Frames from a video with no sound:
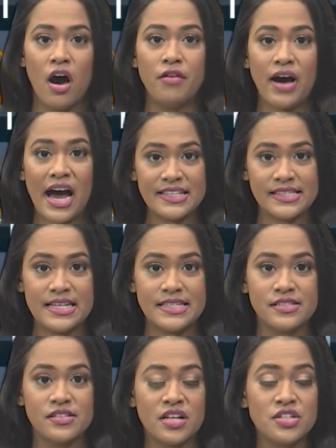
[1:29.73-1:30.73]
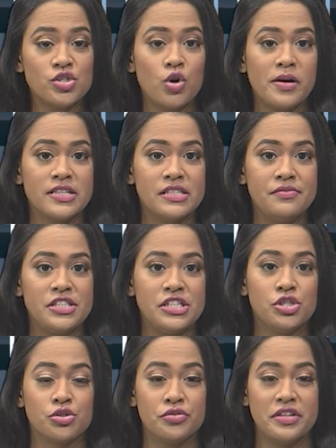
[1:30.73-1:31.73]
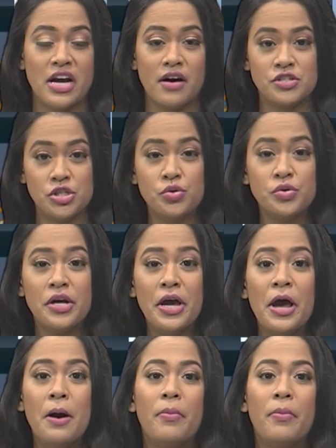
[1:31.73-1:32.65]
of isolated thunderstorm activity during the afternoon.